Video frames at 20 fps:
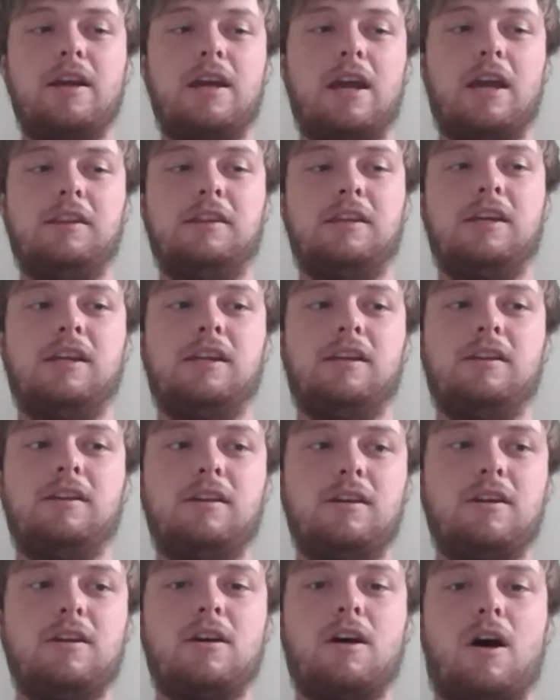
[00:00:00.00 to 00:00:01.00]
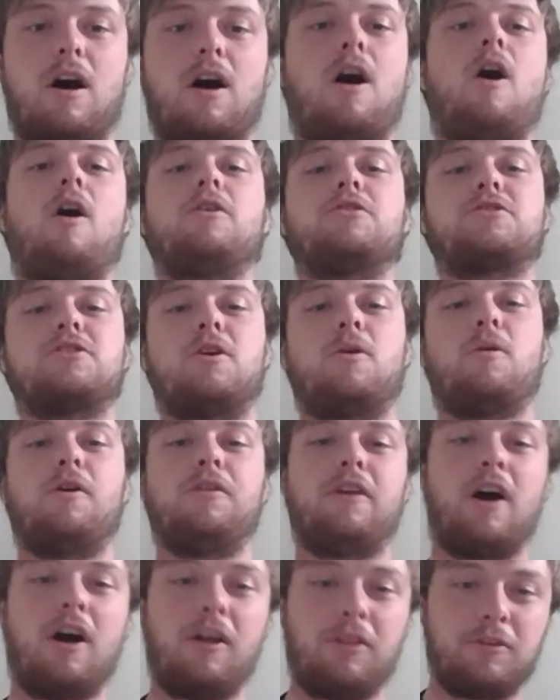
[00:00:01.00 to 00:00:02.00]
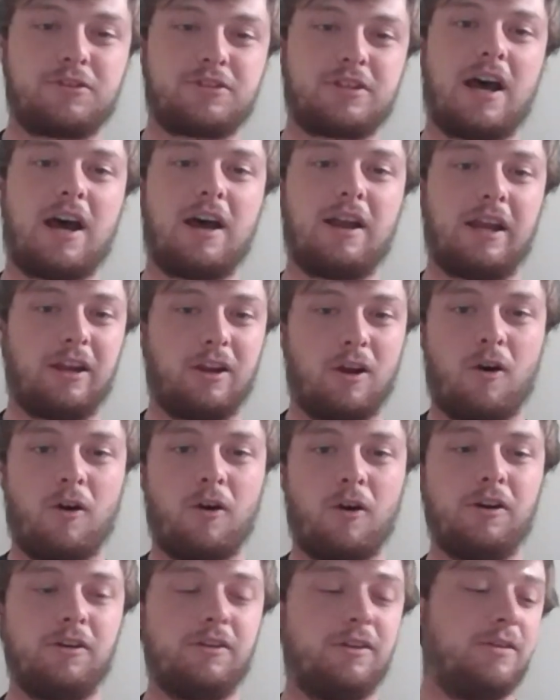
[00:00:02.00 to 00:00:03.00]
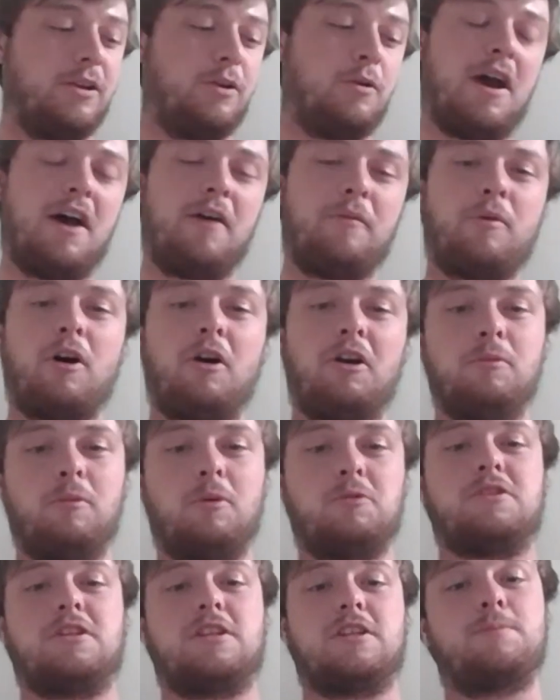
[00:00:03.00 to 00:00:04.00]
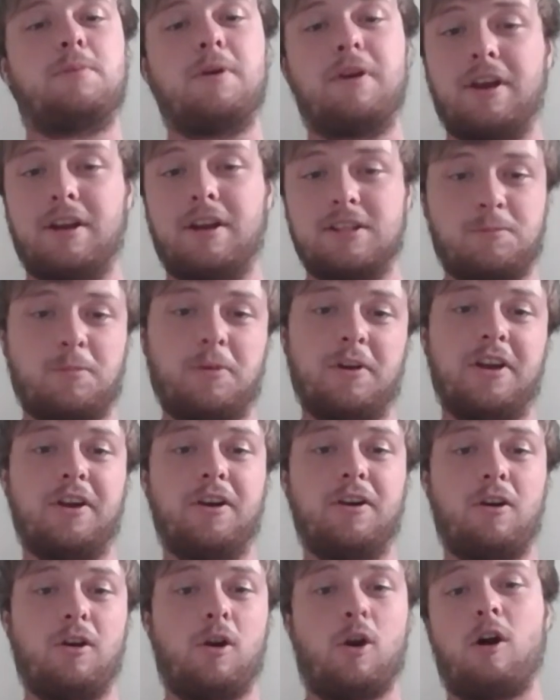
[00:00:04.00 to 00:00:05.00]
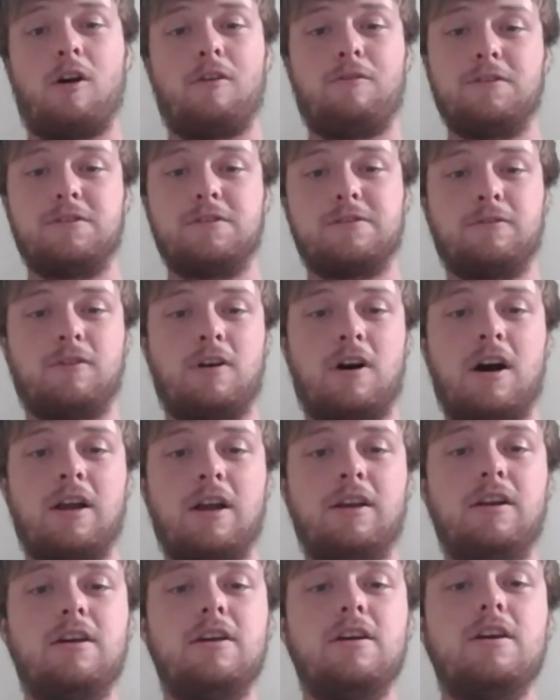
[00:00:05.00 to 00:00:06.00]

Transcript: And then also on the other side at guard, you have probably the most experienced player on our offensive line.